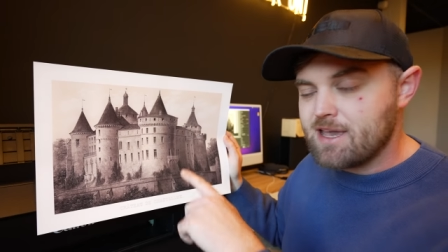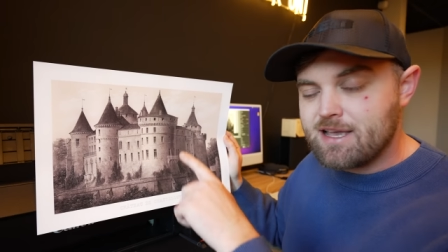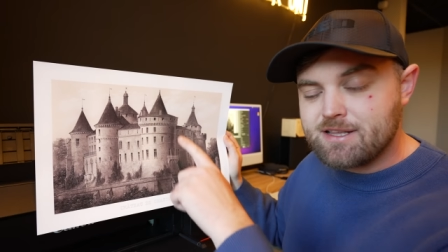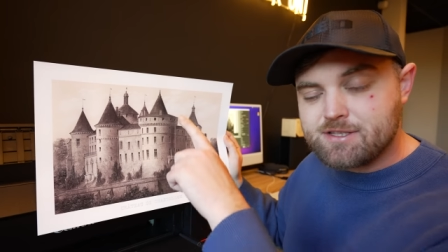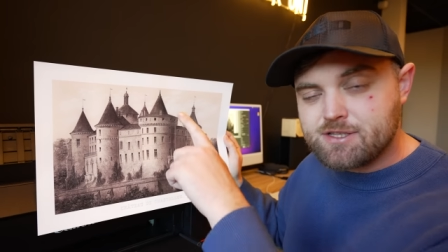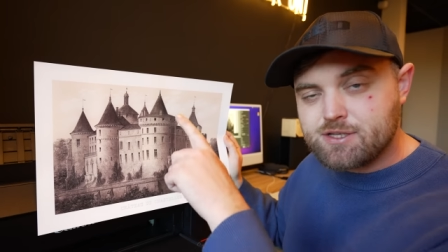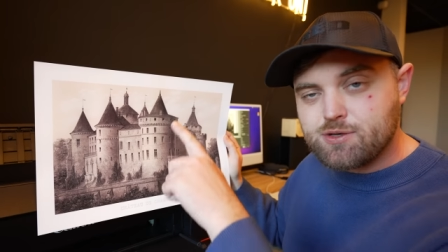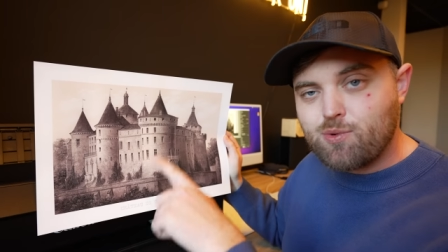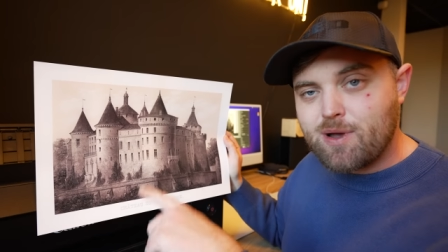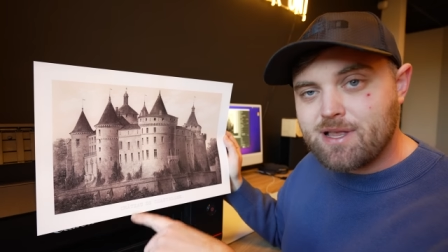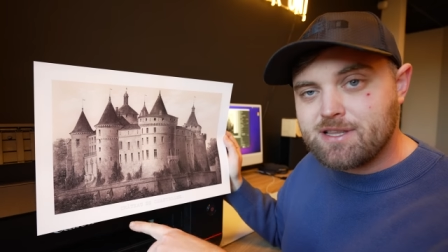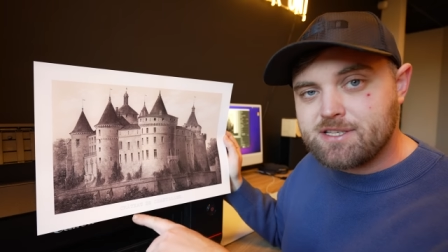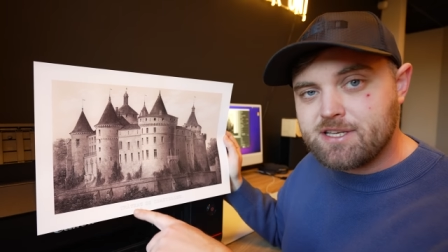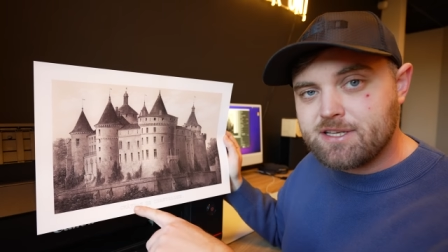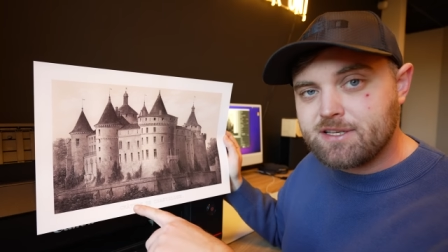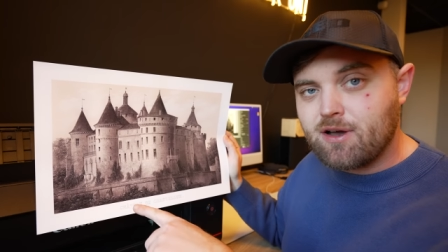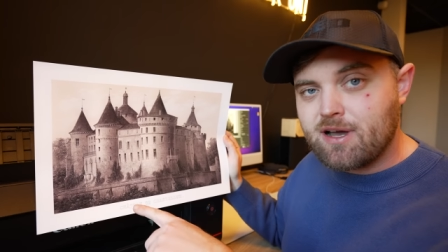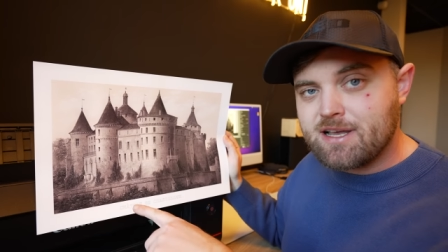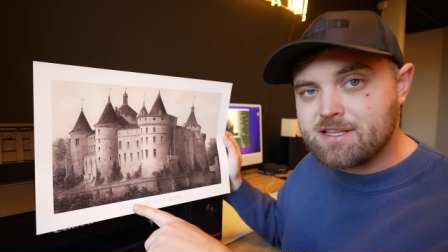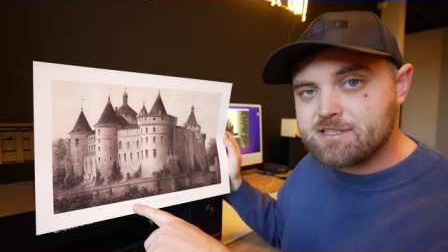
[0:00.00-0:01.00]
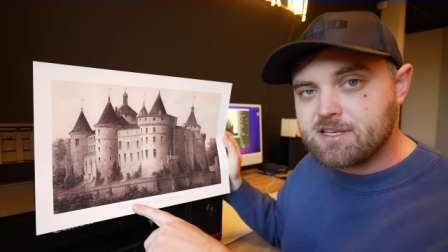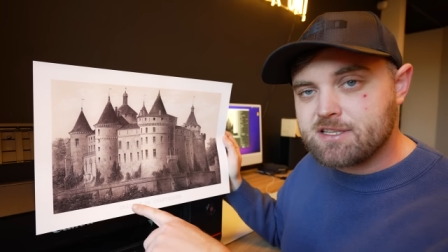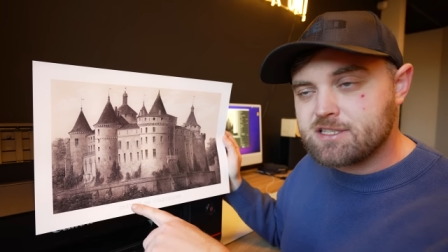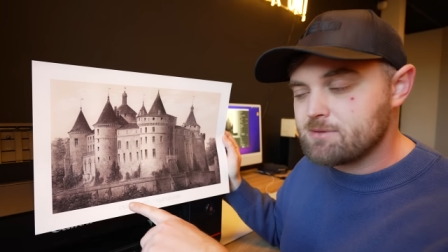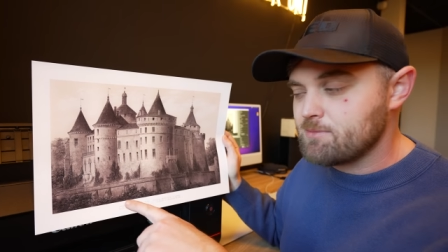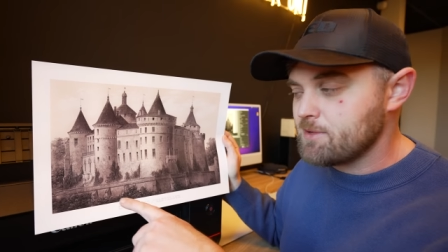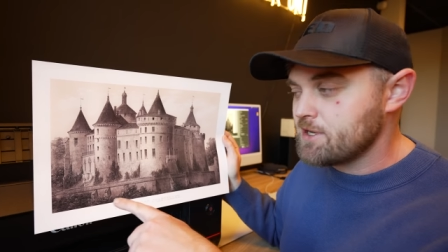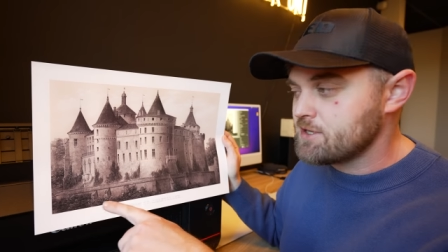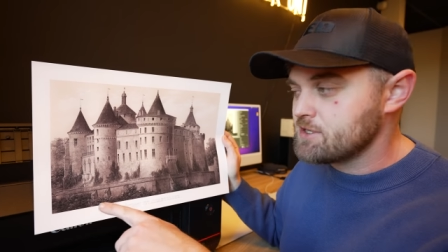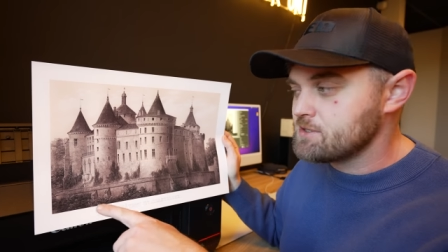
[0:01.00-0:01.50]
It's 29
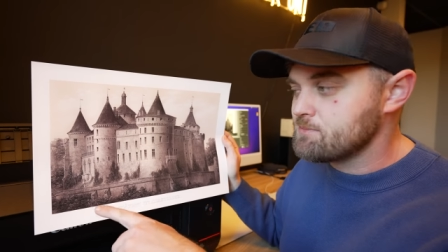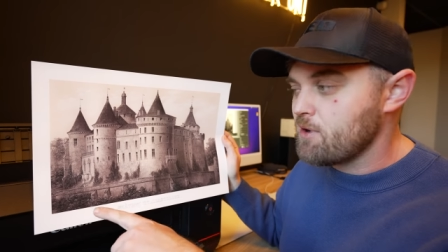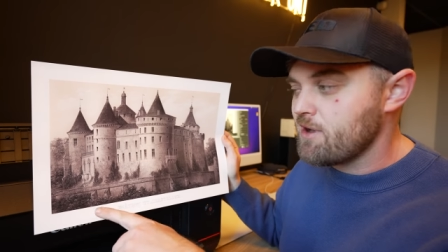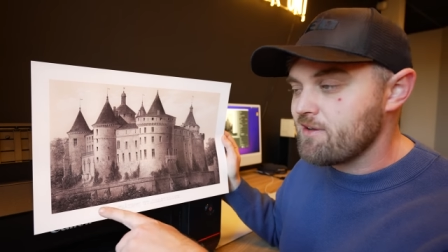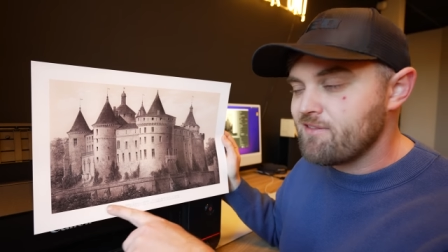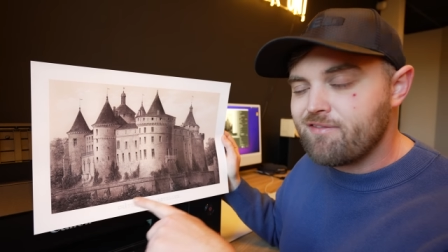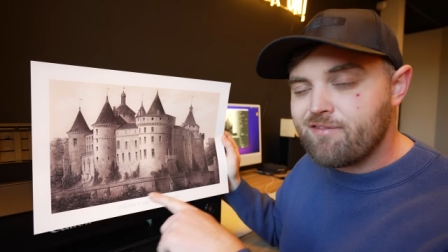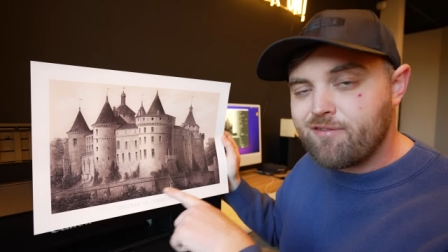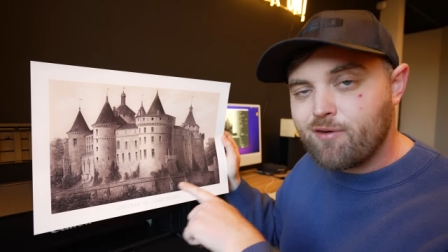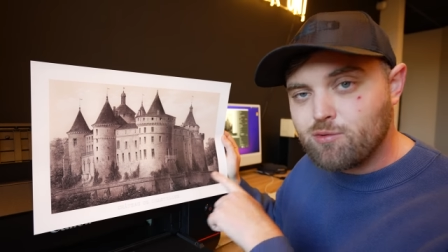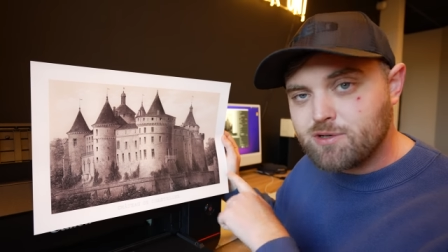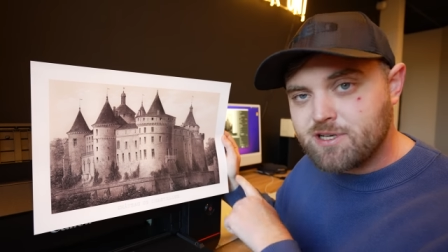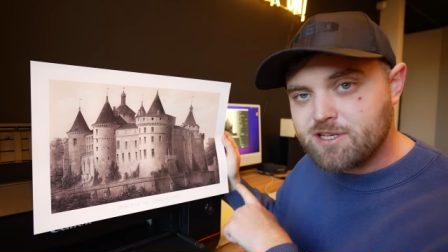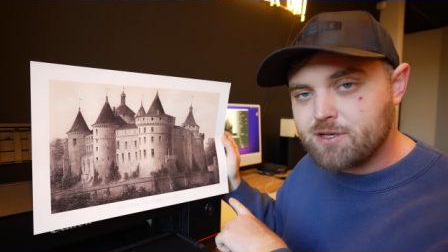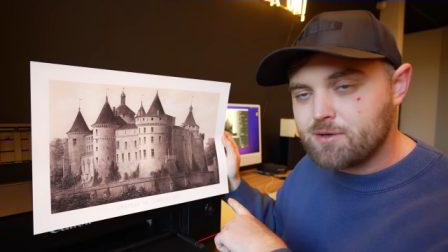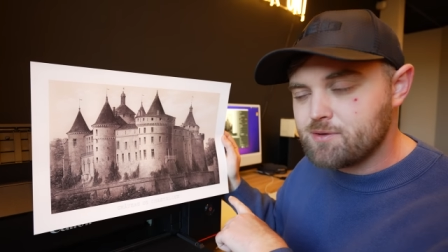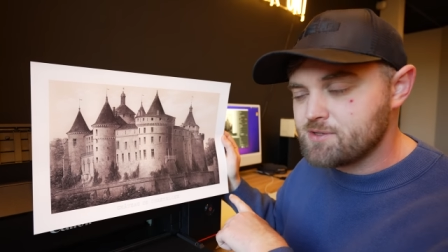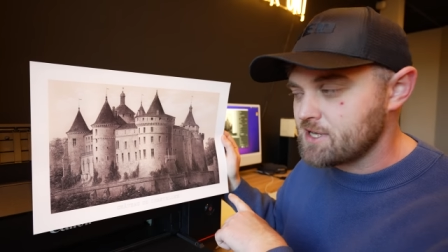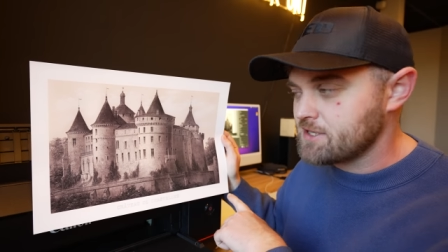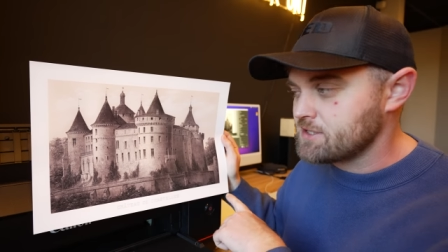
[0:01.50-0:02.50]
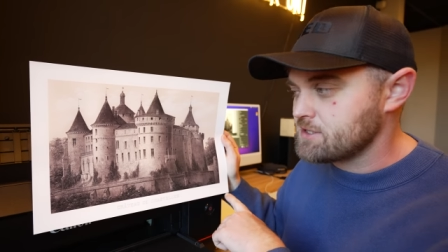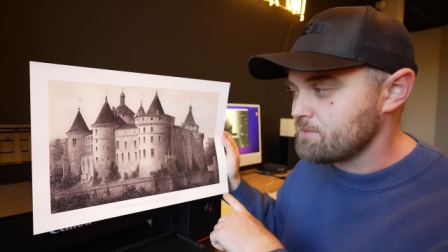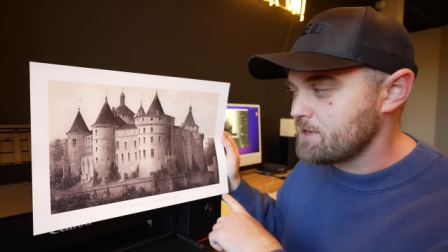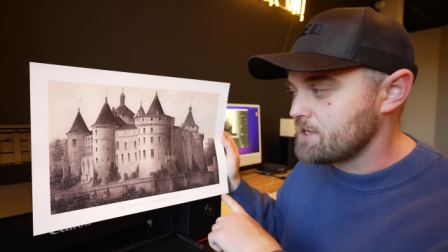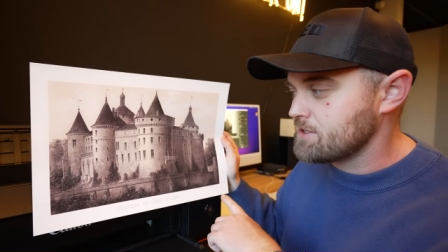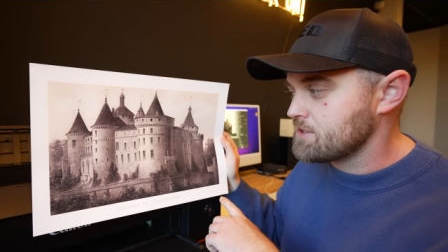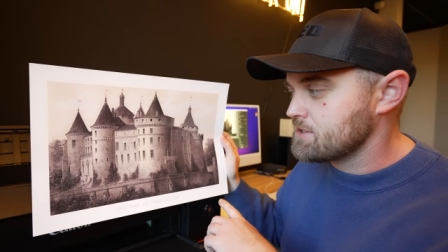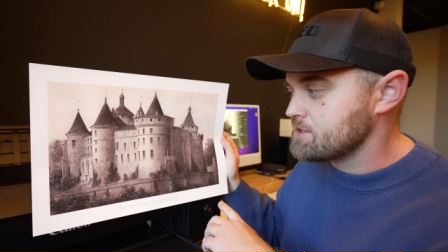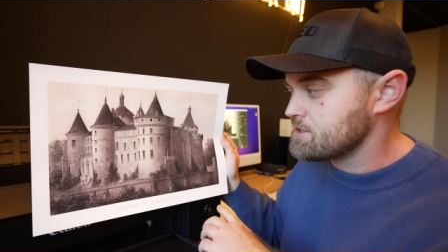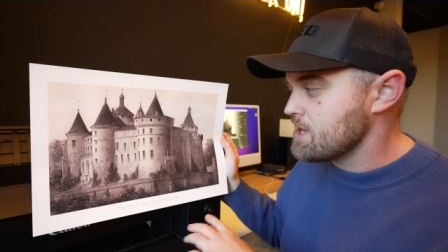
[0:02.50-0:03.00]
centimeters by 42
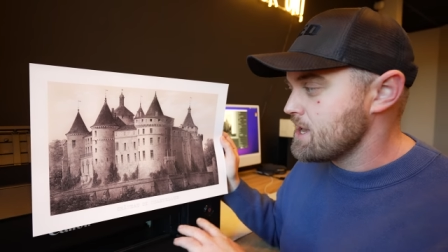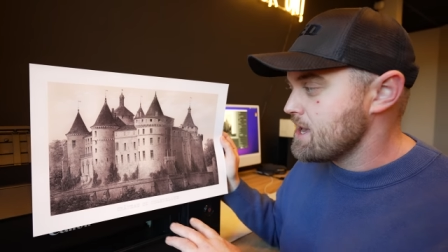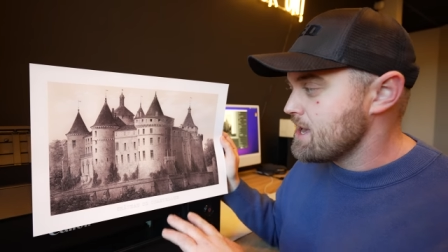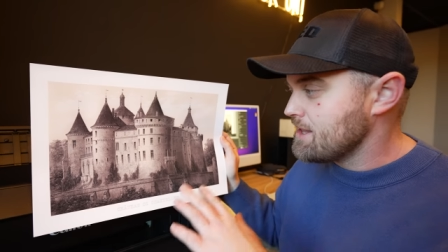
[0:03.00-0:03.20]
centimeters.